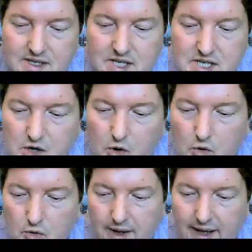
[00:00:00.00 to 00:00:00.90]

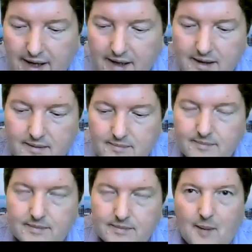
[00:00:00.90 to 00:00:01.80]
dissolving
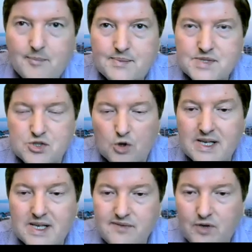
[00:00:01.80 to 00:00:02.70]
up
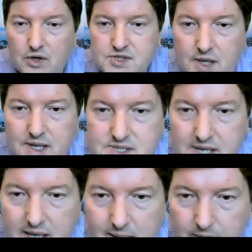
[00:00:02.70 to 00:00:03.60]
solids, if you've got solids
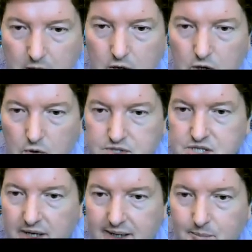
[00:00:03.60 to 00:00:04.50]
there, or
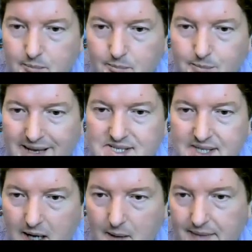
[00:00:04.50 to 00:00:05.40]
certainly
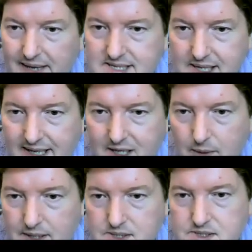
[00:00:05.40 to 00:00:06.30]
mixing up these
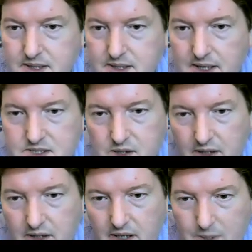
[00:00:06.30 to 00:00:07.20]
liquids. Yeah, so it
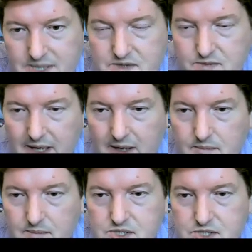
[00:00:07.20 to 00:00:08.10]
kind of whizzes
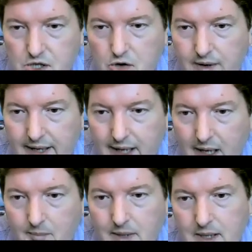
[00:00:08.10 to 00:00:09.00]
around, stirring it up.